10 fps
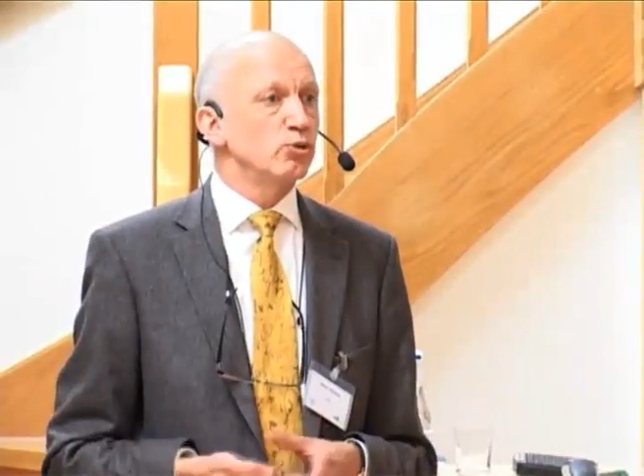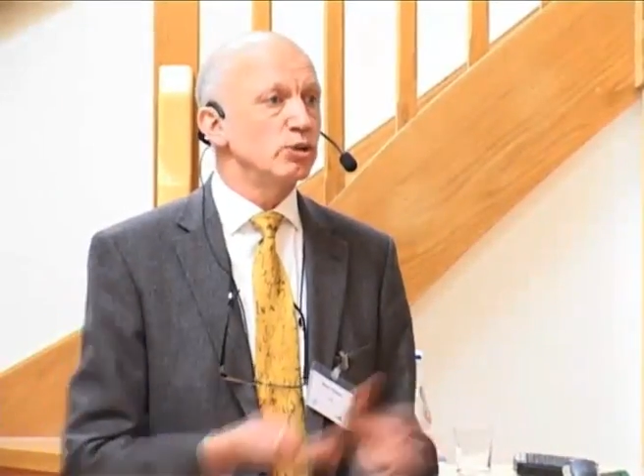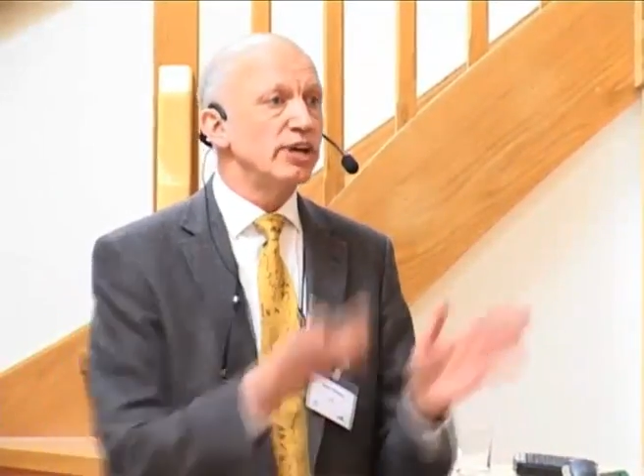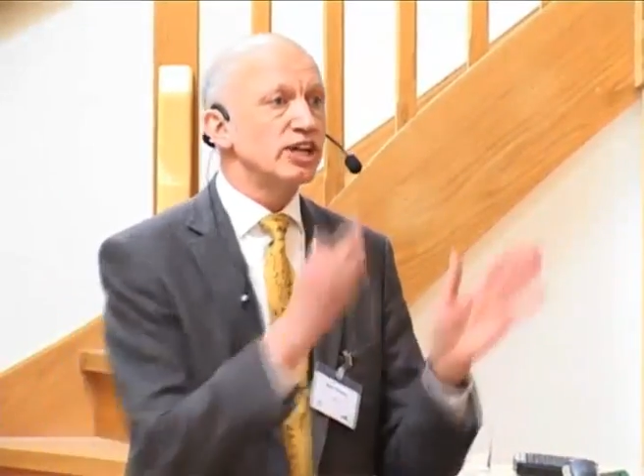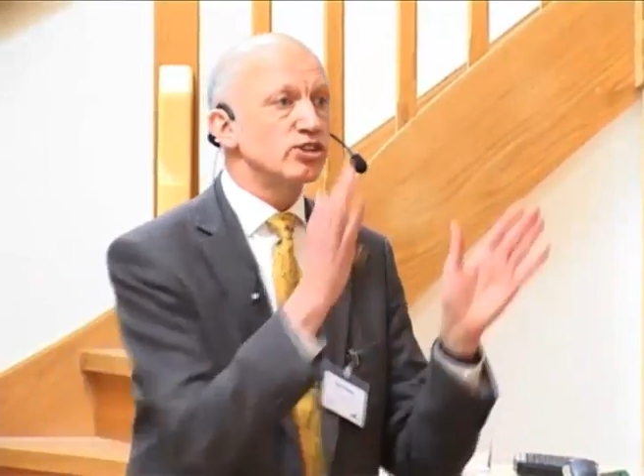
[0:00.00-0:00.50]

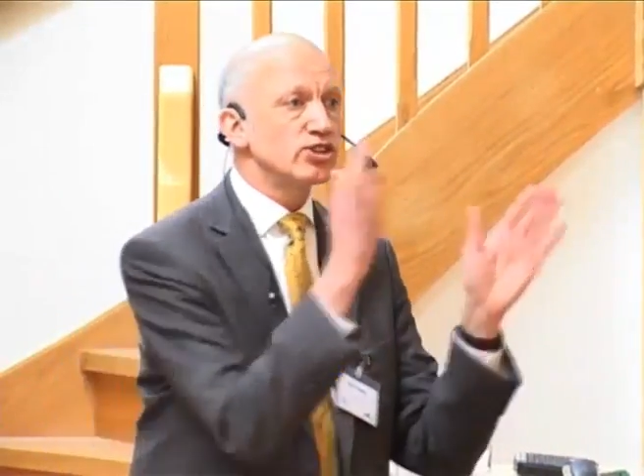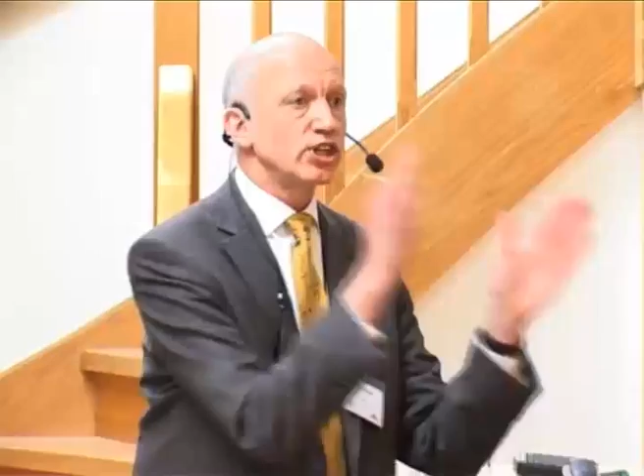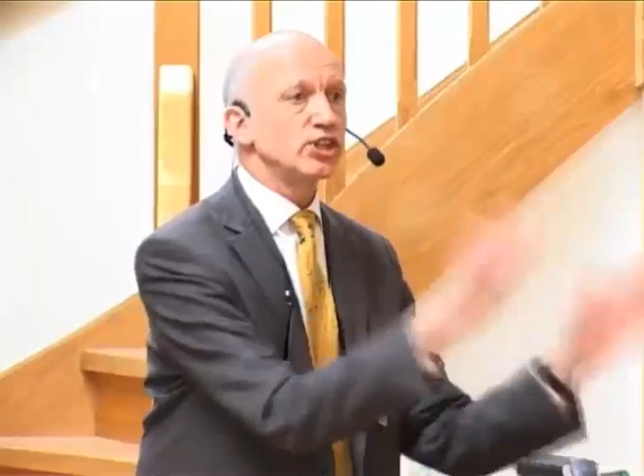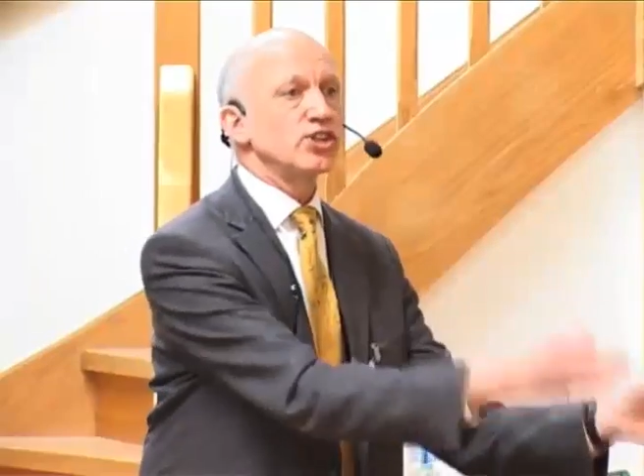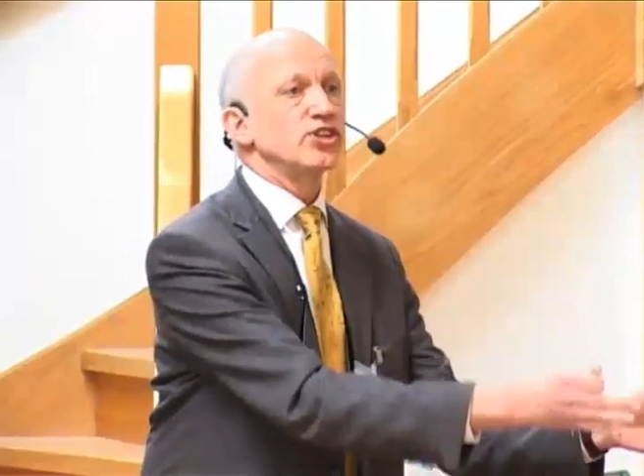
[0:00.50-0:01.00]
we'll make a
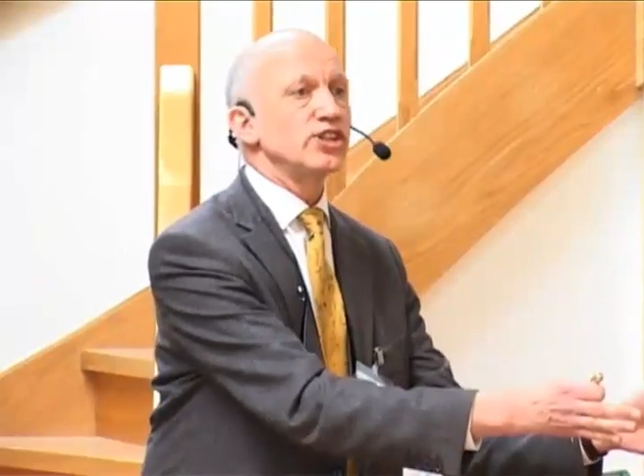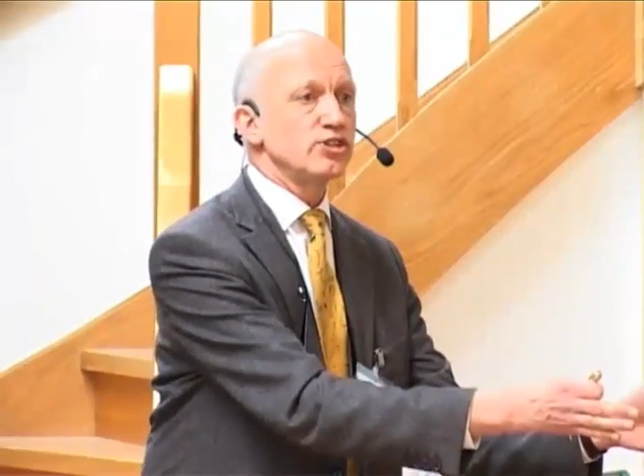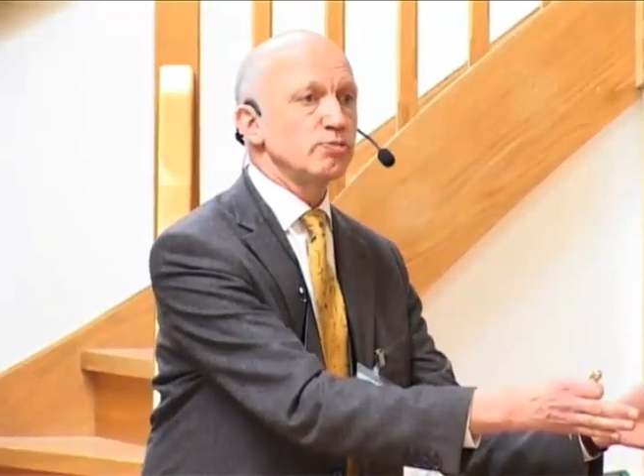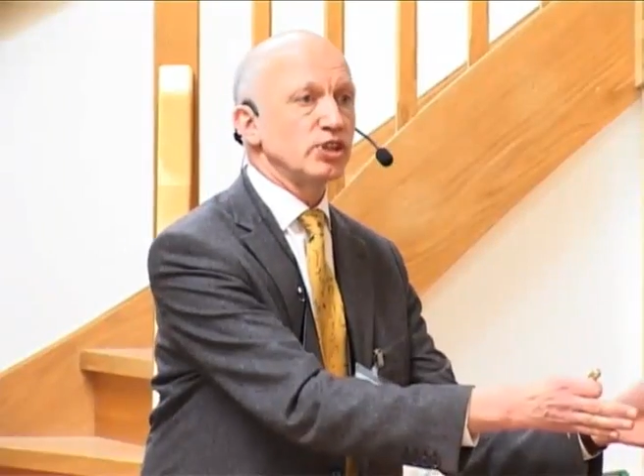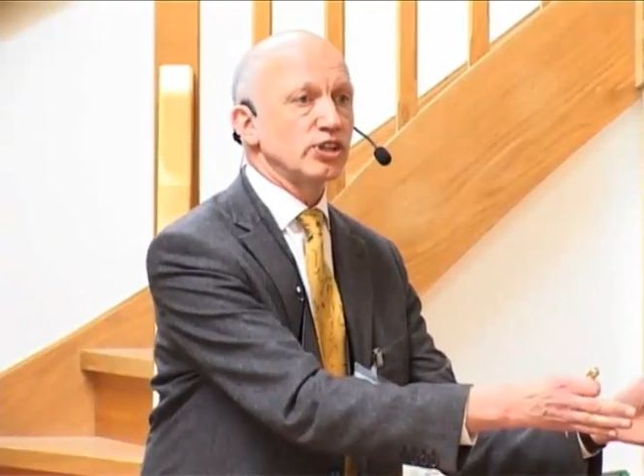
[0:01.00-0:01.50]
study on
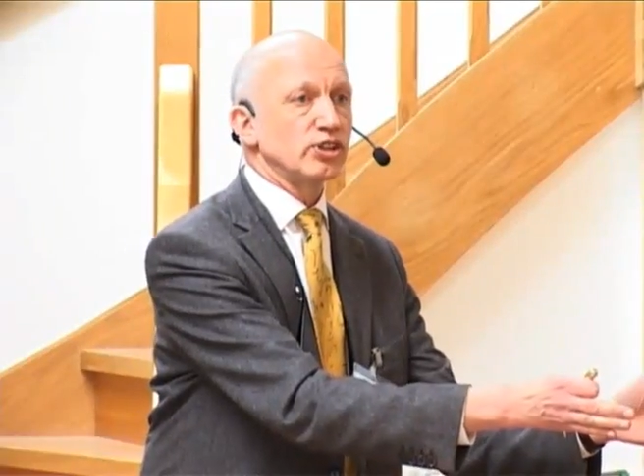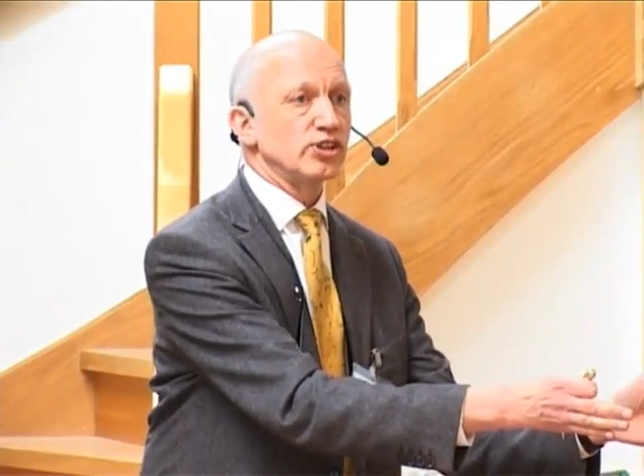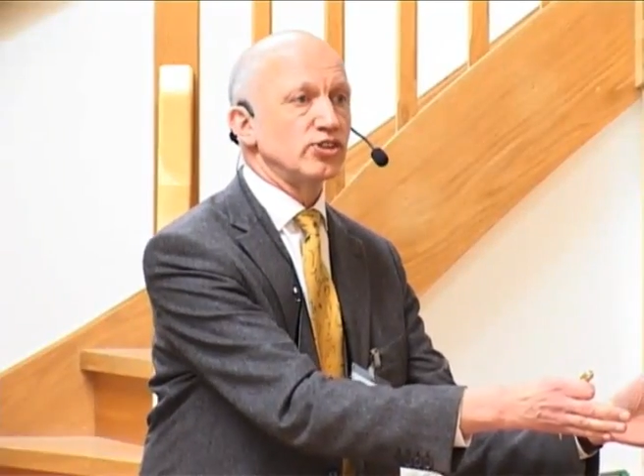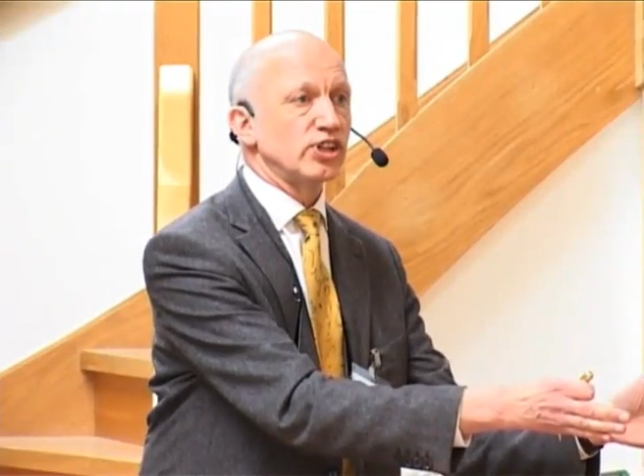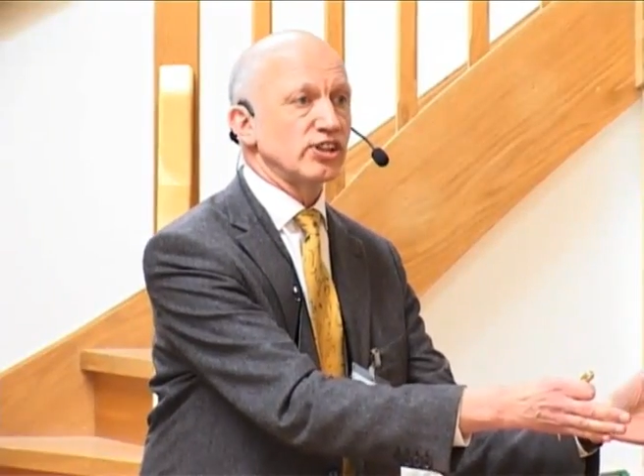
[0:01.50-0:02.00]
this
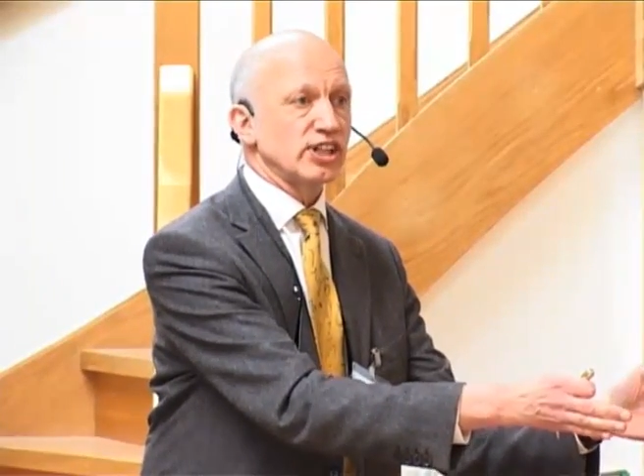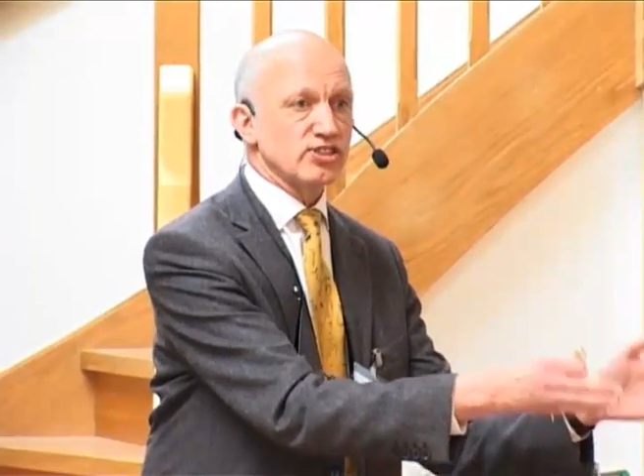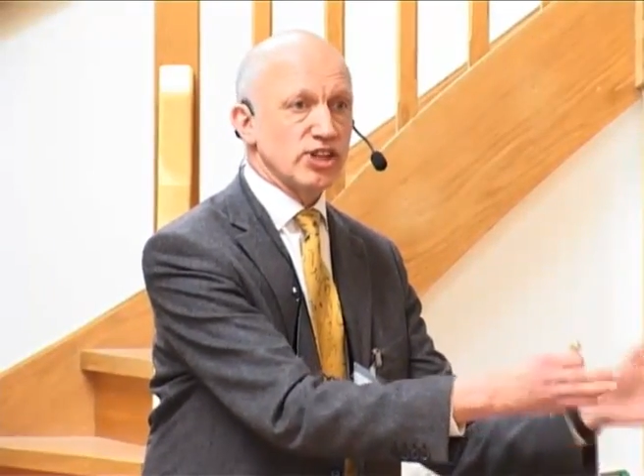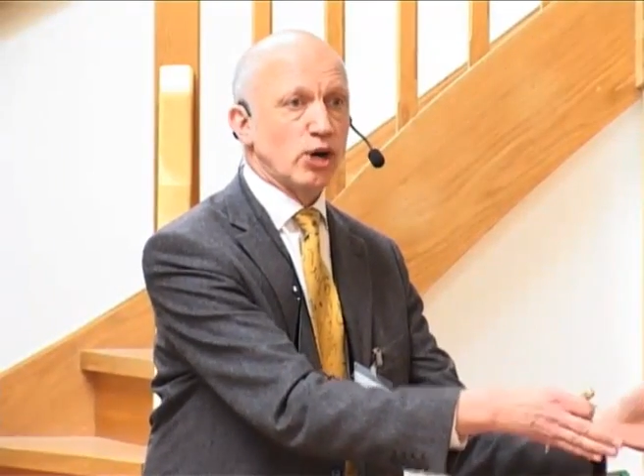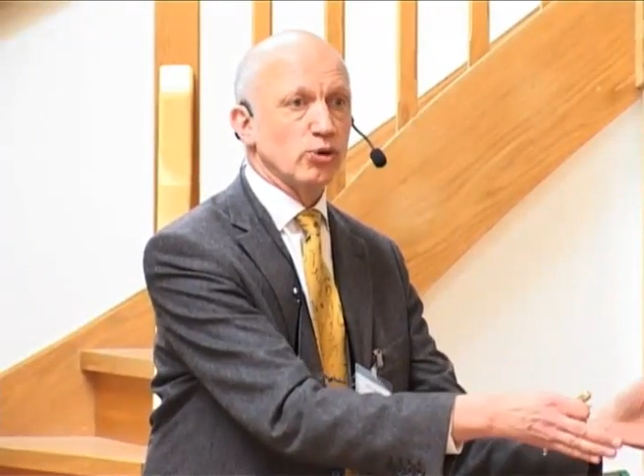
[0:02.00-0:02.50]
particular drug
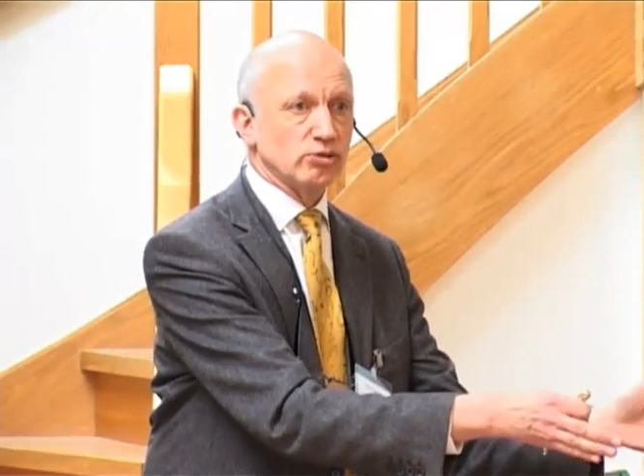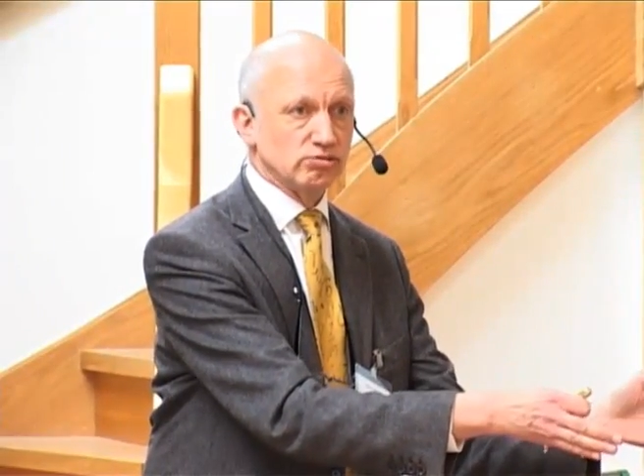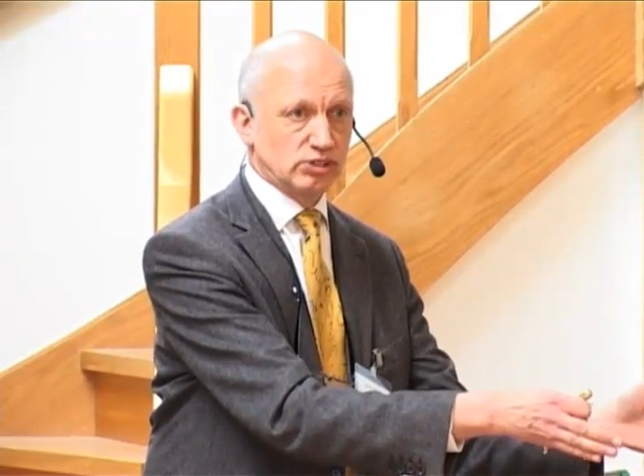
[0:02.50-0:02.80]
that's now